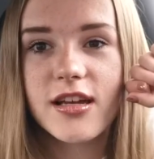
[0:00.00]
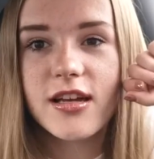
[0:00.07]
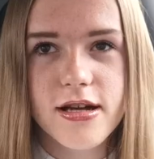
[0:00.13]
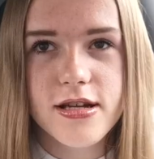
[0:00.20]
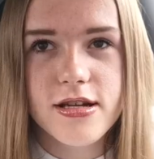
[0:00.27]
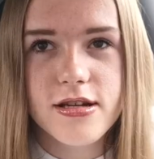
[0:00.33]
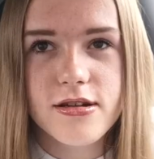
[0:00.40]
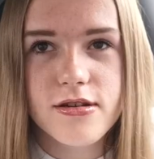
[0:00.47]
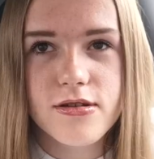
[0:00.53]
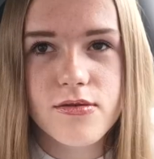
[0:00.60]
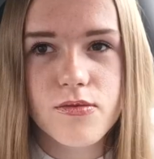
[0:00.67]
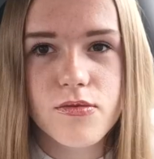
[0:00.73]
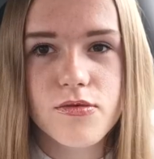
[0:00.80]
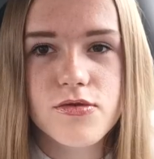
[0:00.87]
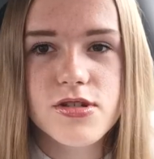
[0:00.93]
I
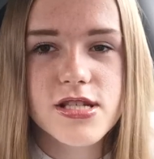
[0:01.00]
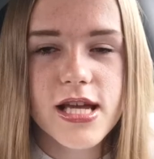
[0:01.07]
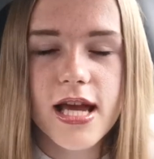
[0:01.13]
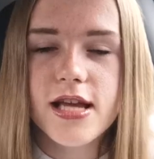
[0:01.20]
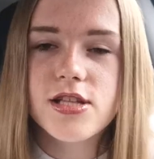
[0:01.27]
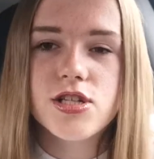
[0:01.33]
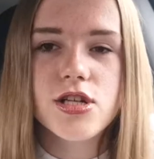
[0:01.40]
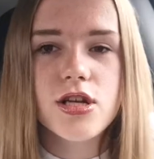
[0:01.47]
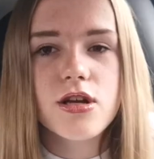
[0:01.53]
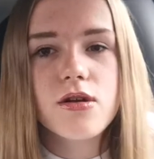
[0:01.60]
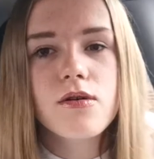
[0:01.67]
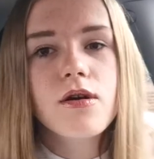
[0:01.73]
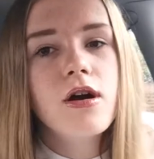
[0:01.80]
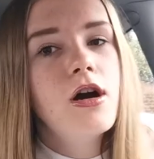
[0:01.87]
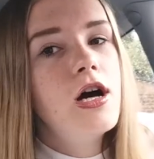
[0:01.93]
will say to
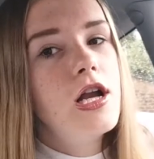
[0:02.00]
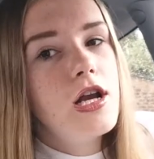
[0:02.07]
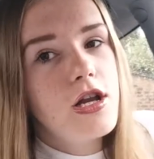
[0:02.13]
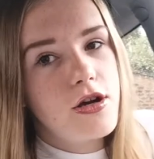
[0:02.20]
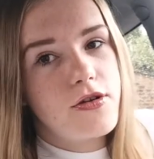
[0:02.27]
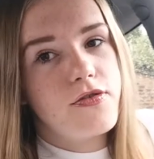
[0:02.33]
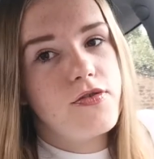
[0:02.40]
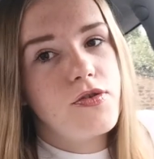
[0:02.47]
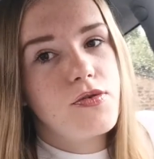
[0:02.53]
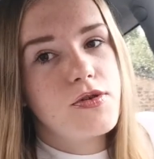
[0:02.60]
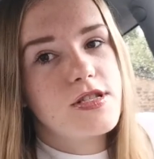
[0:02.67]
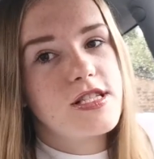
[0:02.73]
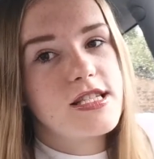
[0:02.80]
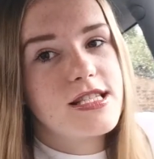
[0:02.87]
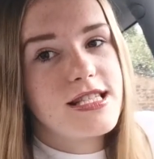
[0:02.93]
you, look
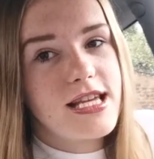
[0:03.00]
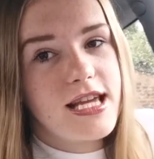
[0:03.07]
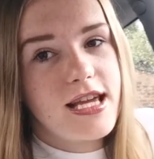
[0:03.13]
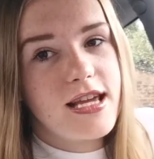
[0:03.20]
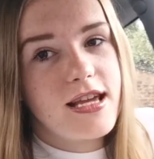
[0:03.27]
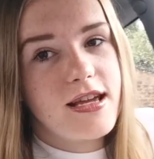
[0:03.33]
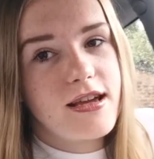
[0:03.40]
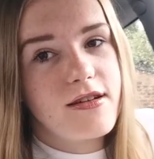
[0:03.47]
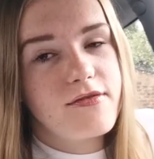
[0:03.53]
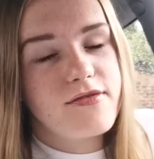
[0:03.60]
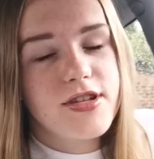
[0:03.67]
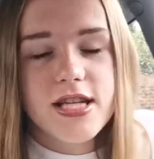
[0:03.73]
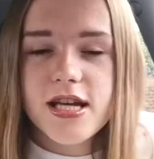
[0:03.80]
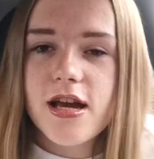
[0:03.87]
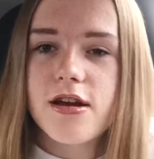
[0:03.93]
forward to seeing
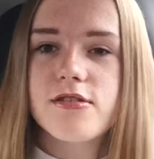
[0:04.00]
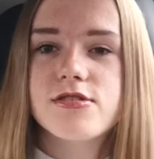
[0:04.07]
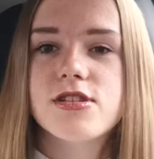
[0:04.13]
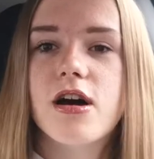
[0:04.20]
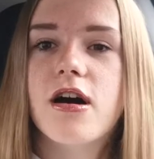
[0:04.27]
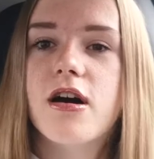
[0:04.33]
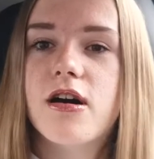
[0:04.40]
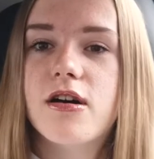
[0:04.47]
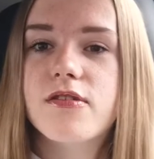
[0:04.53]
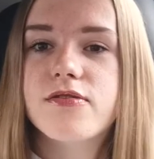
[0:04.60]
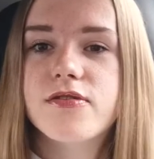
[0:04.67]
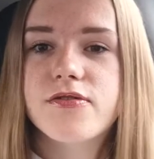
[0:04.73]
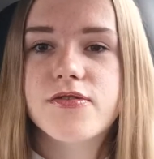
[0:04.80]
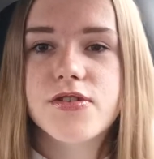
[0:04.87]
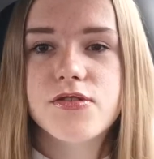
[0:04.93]
videos
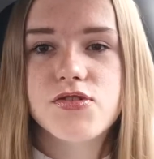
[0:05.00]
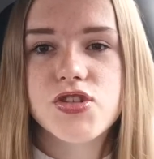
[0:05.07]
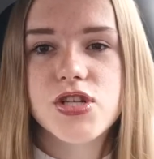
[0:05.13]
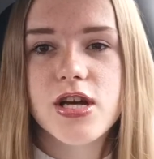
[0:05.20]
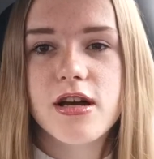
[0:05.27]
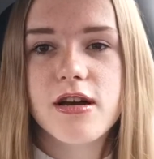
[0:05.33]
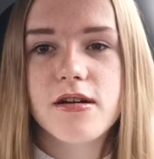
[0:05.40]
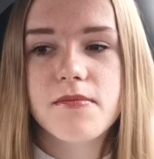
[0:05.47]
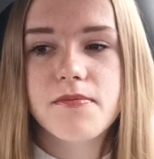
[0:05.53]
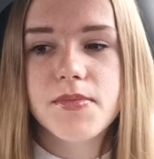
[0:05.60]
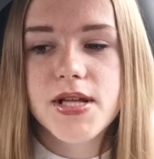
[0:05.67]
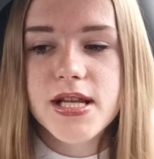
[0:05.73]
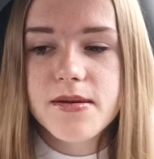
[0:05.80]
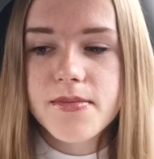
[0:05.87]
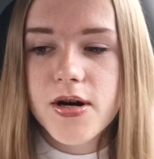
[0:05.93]
of future
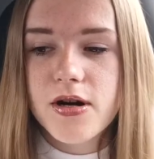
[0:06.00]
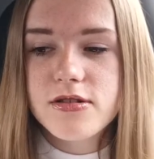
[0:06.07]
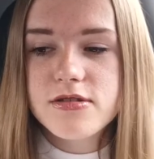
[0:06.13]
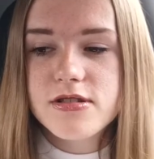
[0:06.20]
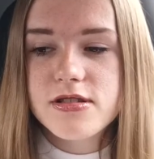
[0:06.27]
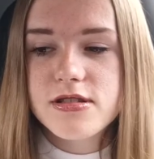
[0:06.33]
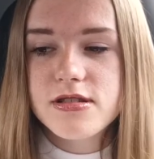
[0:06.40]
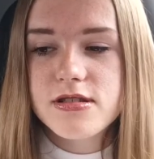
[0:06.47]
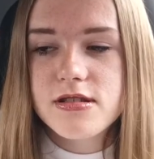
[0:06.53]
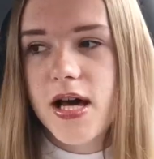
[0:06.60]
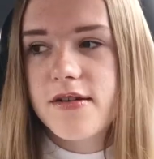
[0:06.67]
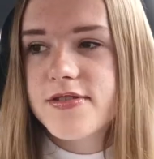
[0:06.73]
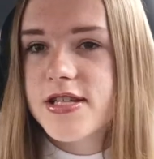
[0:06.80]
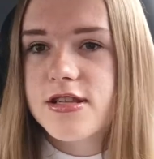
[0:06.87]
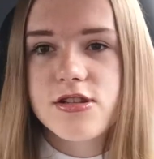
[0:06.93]
mini mods.
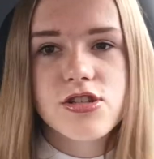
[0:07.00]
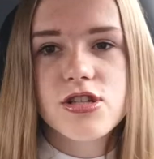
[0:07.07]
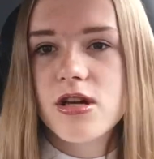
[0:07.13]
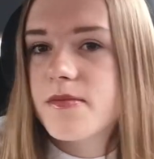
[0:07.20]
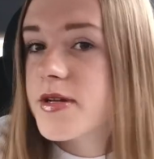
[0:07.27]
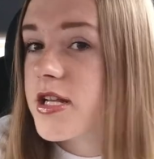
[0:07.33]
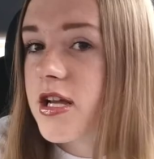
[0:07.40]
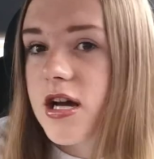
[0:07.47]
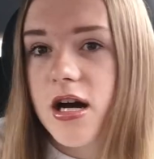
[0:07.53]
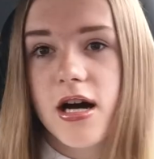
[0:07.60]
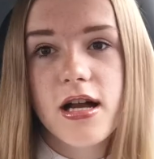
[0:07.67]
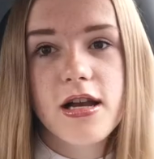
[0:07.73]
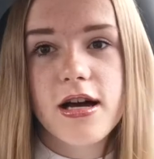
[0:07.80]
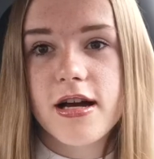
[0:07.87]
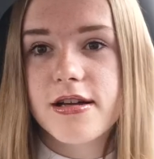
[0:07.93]
Loving the German
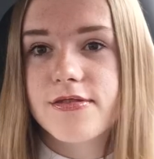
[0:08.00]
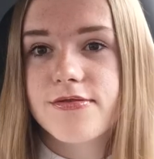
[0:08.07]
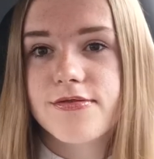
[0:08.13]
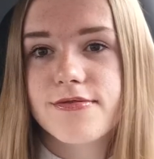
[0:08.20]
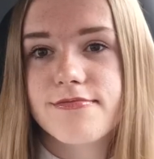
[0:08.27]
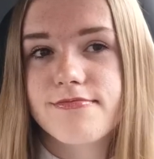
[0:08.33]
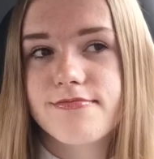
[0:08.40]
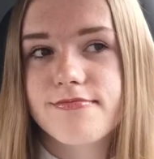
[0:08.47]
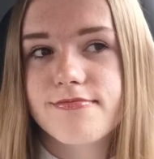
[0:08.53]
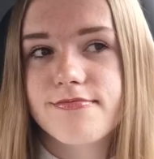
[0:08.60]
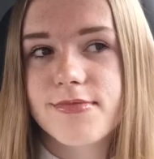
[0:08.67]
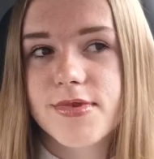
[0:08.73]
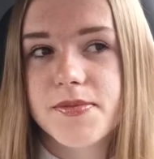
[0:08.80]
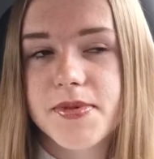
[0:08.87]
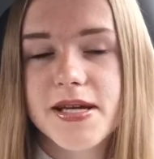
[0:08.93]
car life
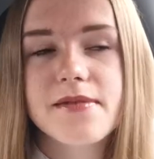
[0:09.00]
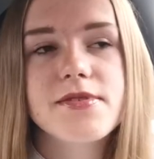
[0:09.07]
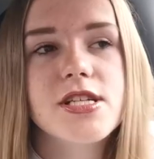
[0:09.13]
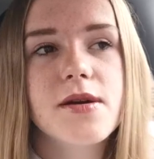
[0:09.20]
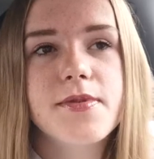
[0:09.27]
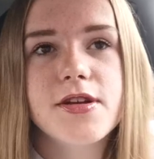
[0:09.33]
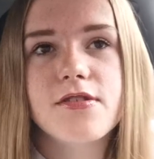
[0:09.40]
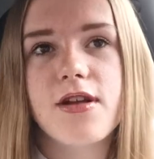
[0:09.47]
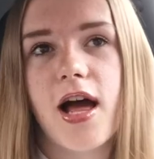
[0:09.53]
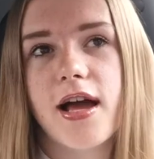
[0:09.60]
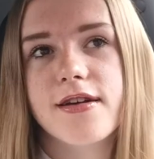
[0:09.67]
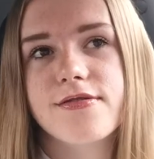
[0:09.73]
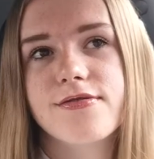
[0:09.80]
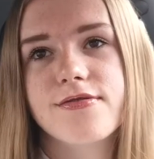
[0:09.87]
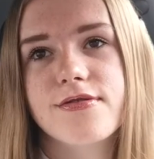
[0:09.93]
the BMW
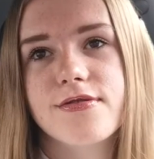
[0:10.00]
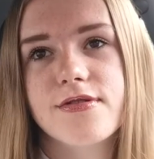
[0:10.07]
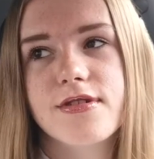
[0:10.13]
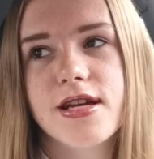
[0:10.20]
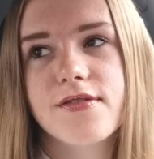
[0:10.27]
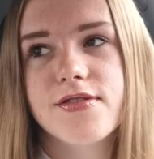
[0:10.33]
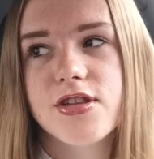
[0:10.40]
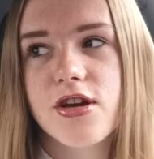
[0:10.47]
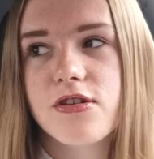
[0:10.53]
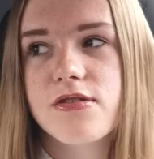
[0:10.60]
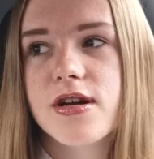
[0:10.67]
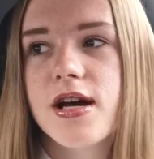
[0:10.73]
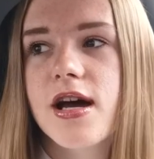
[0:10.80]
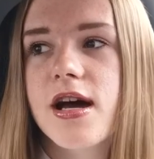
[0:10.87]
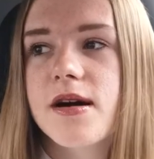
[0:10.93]
life, even
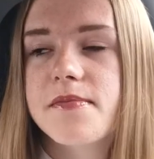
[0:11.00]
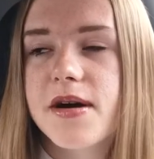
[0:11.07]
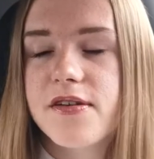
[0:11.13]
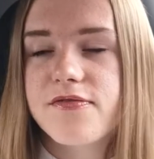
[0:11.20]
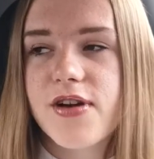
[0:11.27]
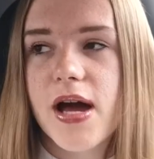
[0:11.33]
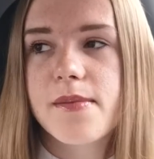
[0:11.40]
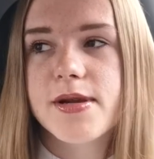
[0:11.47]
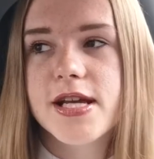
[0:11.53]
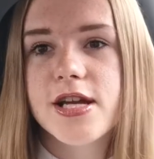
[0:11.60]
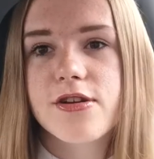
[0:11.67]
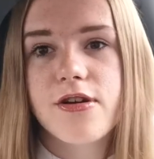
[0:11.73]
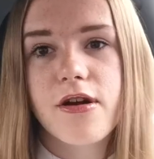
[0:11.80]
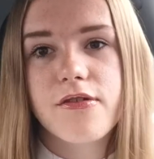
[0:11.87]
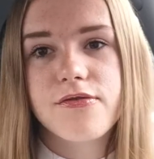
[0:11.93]
though my
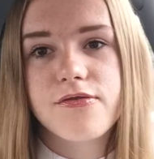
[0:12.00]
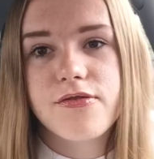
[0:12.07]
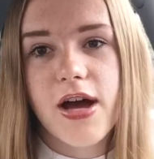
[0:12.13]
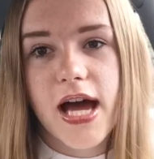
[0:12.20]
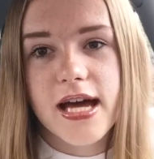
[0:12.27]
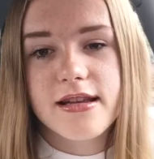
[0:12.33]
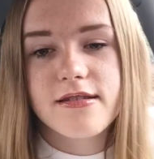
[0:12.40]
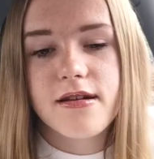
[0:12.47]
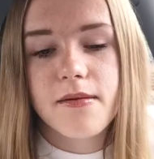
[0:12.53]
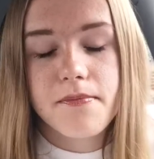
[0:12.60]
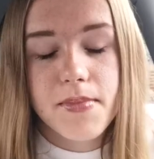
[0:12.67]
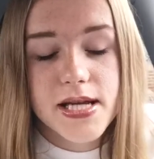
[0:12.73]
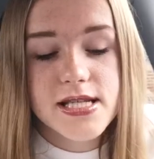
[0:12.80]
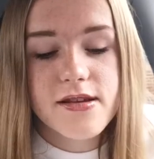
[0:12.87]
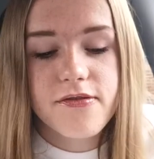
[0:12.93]
family are a fan, a
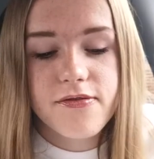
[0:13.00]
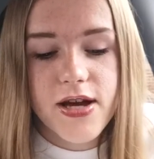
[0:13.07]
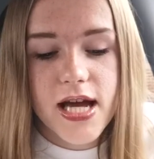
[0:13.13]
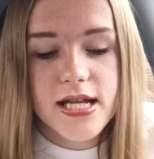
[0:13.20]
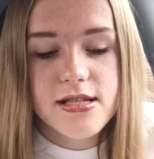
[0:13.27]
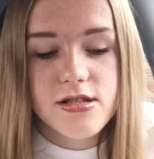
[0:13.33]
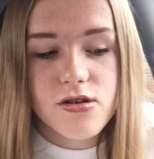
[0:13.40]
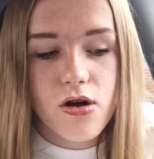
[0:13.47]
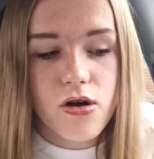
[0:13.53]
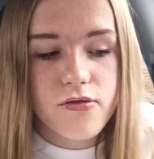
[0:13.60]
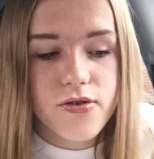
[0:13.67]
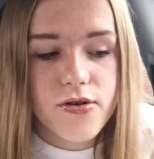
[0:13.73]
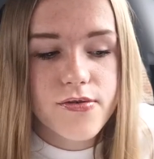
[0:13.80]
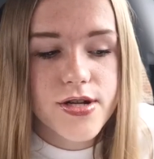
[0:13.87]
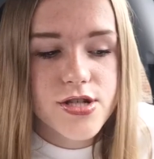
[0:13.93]
massive fans
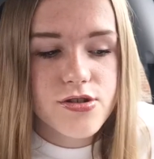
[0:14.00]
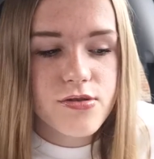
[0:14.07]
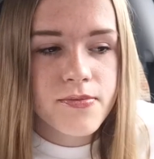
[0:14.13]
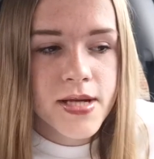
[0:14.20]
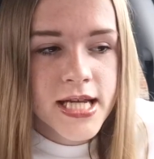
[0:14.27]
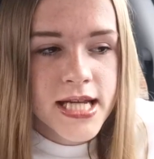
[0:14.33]
of original